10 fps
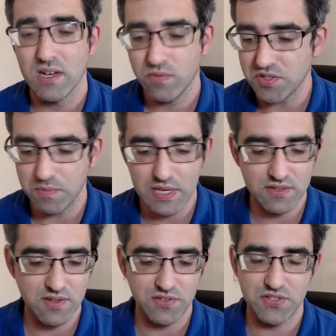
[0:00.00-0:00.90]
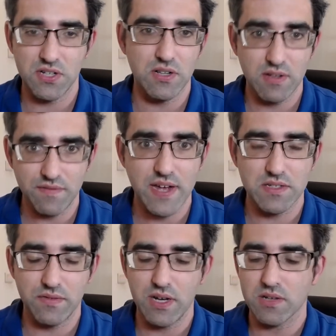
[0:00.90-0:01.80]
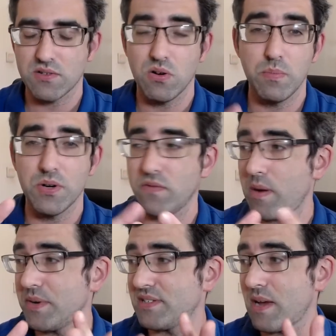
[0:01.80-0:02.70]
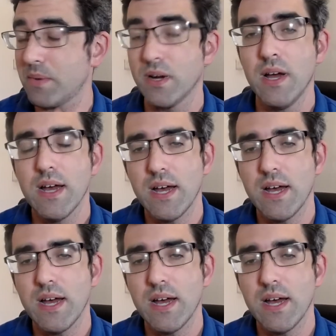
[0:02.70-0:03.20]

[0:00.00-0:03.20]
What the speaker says: which means there's still effectively October, November, December,